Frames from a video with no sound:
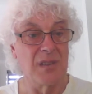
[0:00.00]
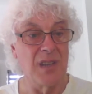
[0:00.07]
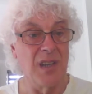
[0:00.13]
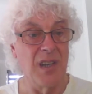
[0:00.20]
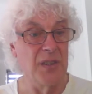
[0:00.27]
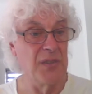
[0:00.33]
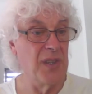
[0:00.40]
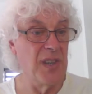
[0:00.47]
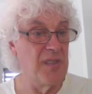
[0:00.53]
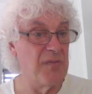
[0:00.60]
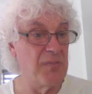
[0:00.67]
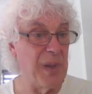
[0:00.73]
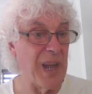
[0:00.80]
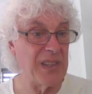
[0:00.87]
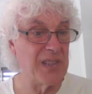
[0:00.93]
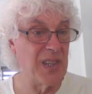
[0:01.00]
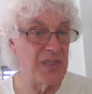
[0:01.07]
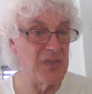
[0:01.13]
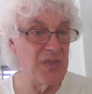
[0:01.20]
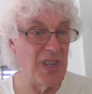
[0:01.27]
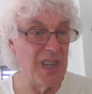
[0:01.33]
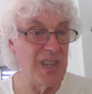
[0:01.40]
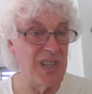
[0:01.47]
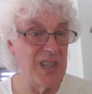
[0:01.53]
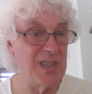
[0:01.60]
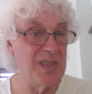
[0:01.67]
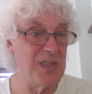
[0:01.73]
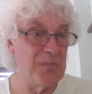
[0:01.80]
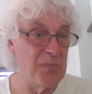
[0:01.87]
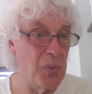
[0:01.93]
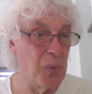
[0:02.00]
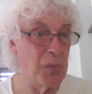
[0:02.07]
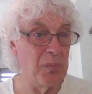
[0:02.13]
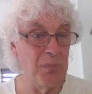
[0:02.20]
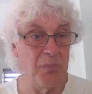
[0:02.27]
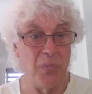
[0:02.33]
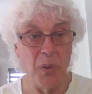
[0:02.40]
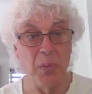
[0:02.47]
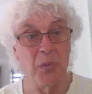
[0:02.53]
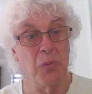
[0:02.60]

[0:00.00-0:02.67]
and if black doesn't take it, the pawn probably will